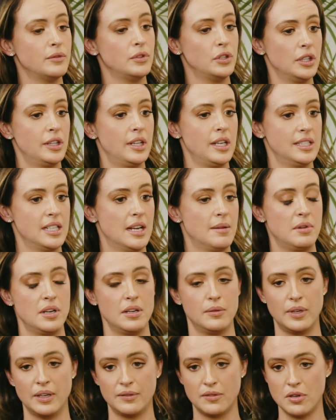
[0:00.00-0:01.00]
of new things
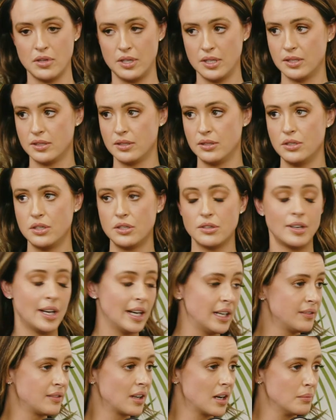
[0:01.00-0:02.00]
happening. We have got this new
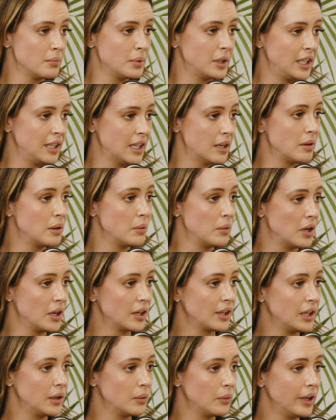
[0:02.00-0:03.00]
creative company that we're
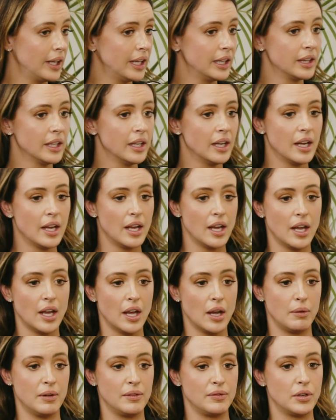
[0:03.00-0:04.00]
working with. That's right.
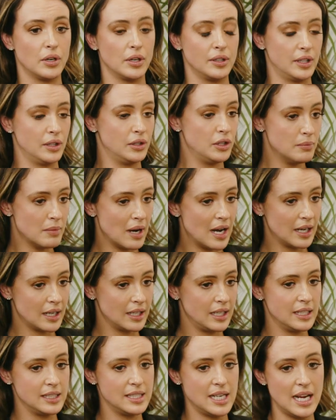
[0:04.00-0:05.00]
We've got the new
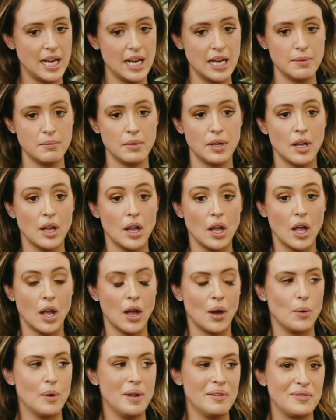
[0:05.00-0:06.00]
marketing team.
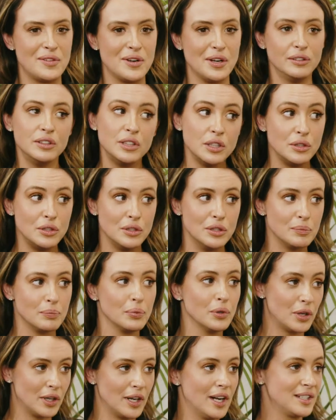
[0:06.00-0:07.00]
Mm-hmm. We've got the new
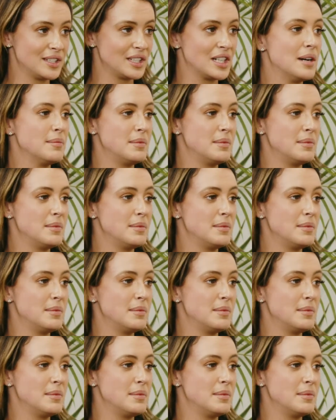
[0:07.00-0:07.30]
product